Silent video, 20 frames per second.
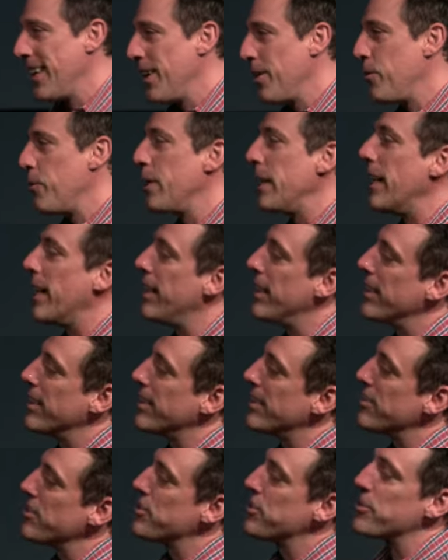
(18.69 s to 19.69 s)
We
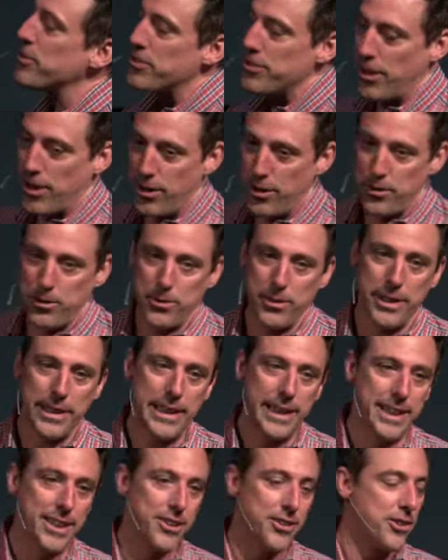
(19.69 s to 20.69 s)
are so
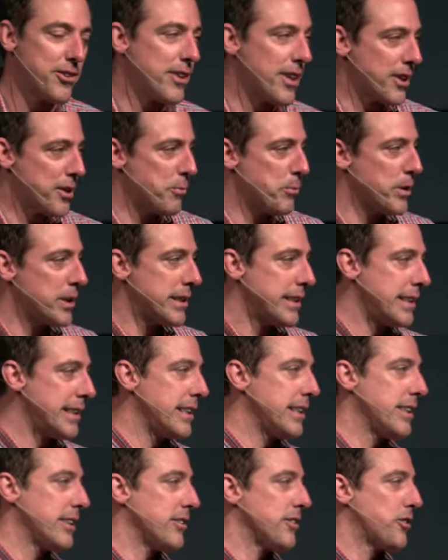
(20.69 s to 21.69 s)

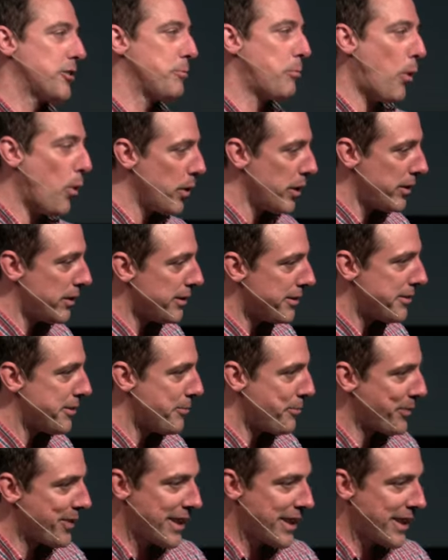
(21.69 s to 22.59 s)
incredibly spoiled.